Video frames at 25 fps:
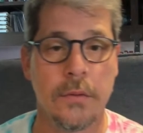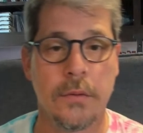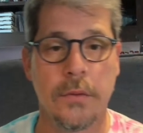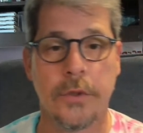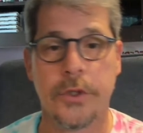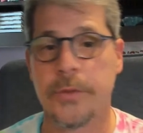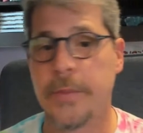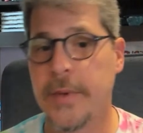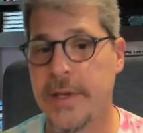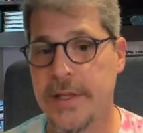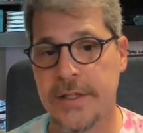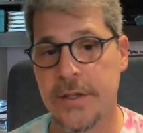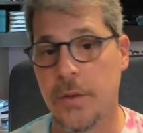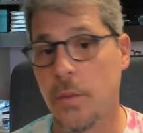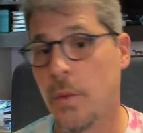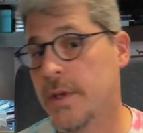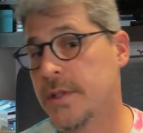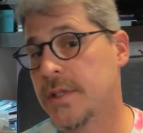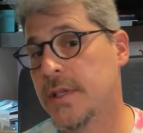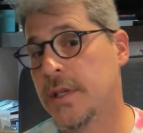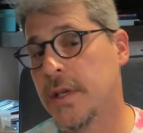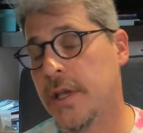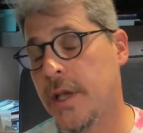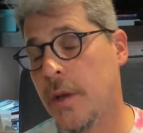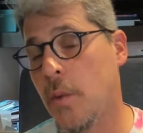which means it
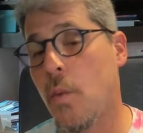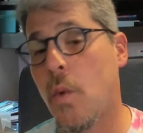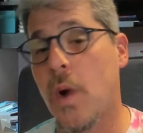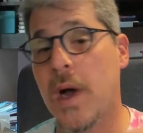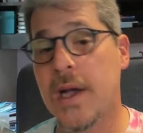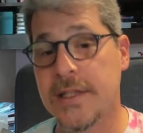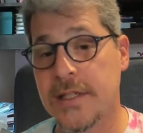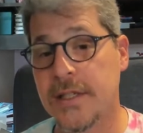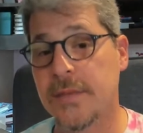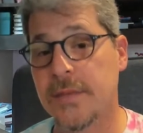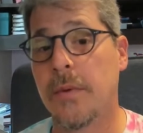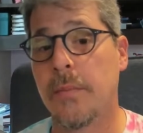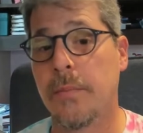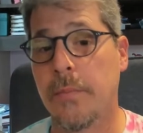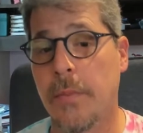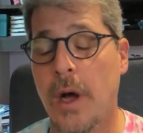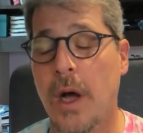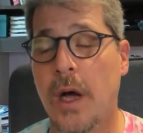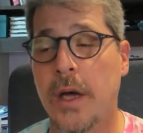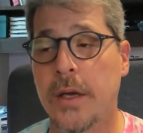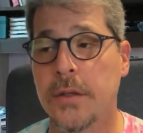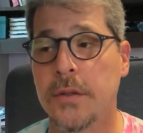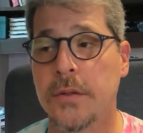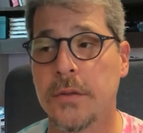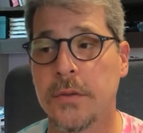was
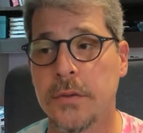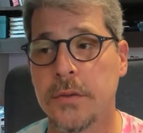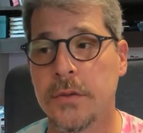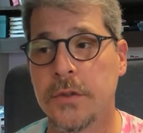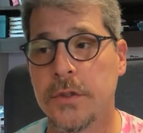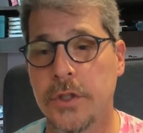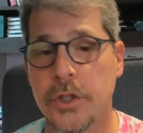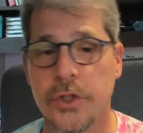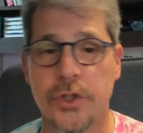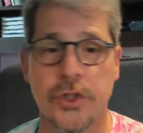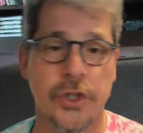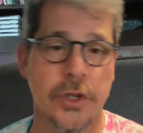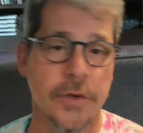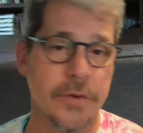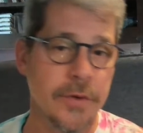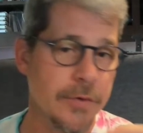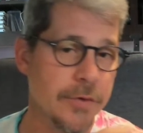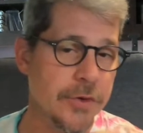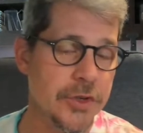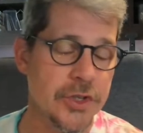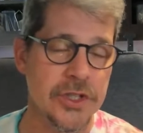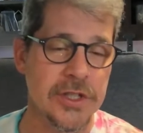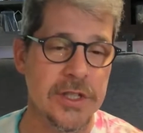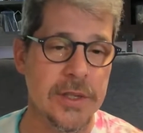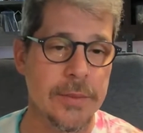on conservative
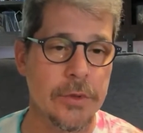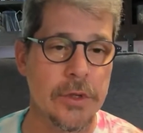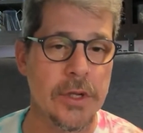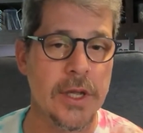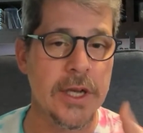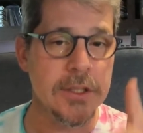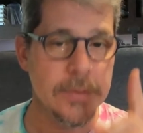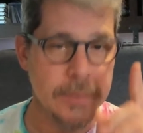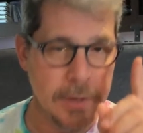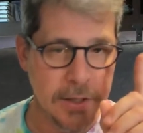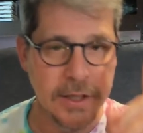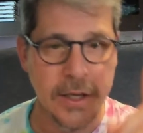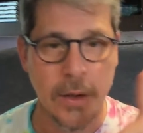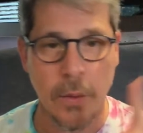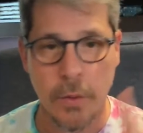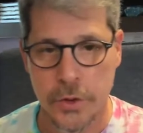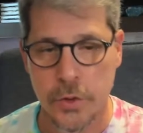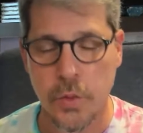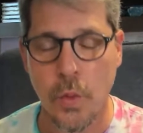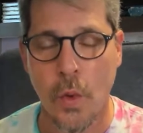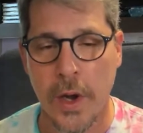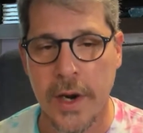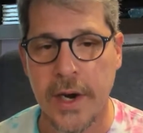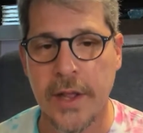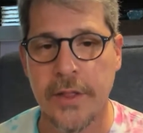versus liberal lines, but there
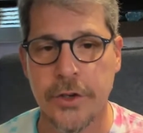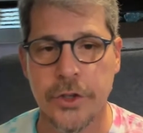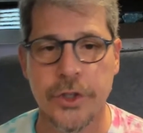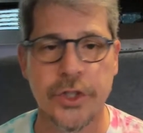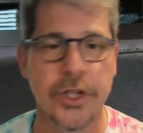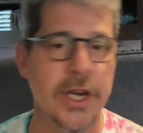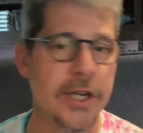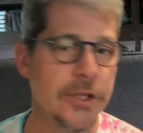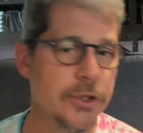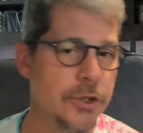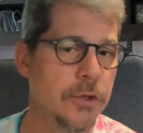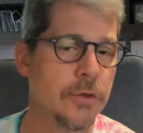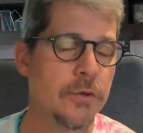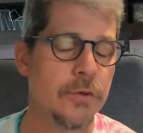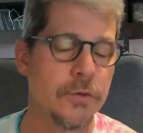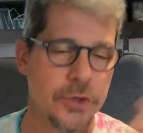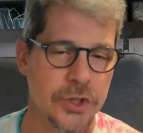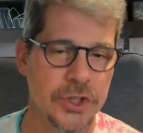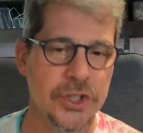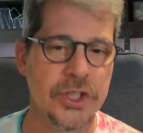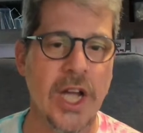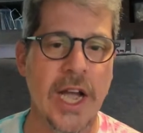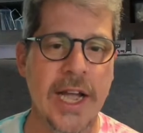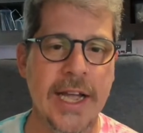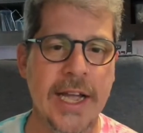was one other judge who
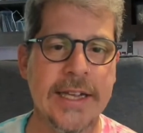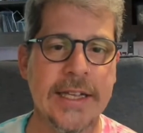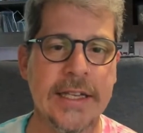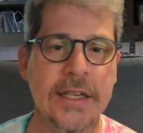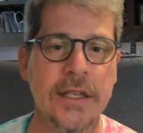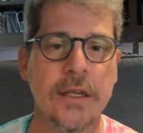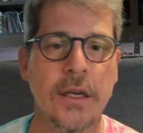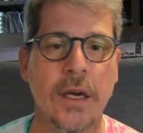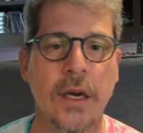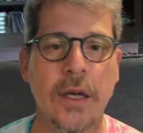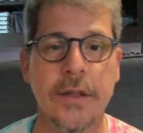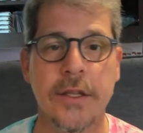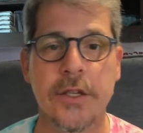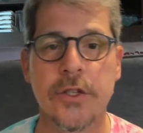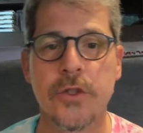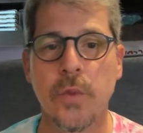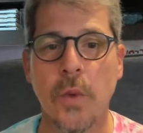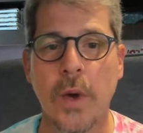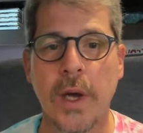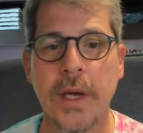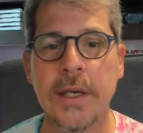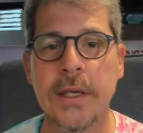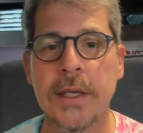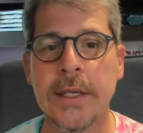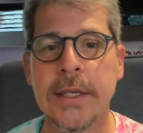sided on this
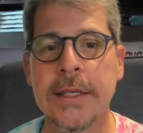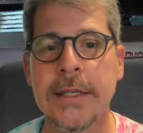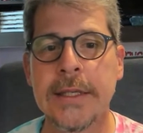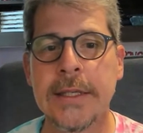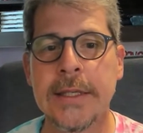one,